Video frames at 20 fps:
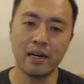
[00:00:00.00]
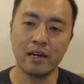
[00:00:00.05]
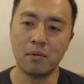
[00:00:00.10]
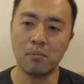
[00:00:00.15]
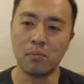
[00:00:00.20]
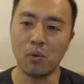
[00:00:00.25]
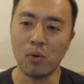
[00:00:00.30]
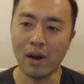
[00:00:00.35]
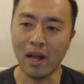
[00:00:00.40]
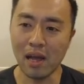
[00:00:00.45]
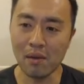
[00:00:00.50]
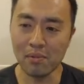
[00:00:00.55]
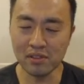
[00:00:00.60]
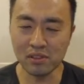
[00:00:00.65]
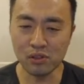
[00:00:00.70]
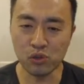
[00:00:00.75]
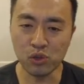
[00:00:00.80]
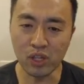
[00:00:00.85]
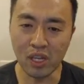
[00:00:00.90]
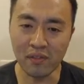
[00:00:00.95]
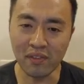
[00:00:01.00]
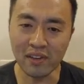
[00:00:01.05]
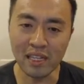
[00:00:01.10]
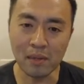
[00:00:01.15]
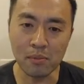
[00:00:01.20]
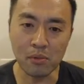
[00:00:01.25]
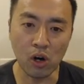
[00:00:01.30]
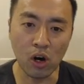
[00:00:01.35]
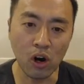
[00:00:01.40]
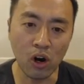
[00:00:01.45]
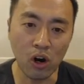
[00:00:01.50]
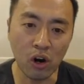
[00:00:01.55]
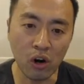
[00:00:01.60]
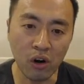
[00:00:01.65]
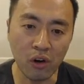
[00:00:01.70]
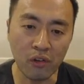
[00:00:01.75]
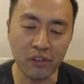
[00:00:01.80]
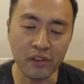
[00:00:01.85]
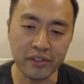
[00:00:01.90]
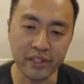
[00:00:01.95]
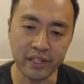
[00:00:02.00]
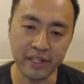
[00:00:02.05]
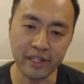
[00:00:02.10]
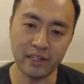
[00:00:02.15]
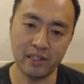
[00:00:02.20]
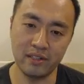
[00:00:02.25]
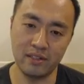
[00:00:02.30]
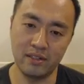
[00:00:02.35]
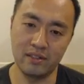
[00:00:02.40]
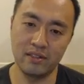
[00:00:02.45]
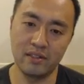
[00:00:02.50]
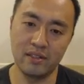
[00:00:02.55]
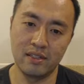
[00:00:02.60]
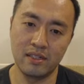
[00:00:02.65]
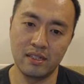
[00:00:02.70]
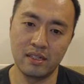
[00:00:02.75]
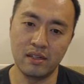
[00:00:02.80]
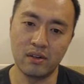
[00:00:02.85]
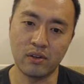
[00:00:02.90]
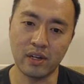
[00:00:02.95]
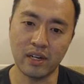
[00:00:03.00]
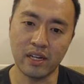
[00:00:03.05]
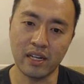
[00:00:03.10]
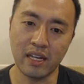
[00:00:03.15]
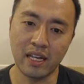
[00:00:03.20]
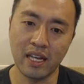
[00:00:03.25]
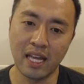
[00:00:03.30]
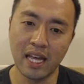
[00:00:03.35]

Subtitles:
But what happens is you're giving them all the data, okay?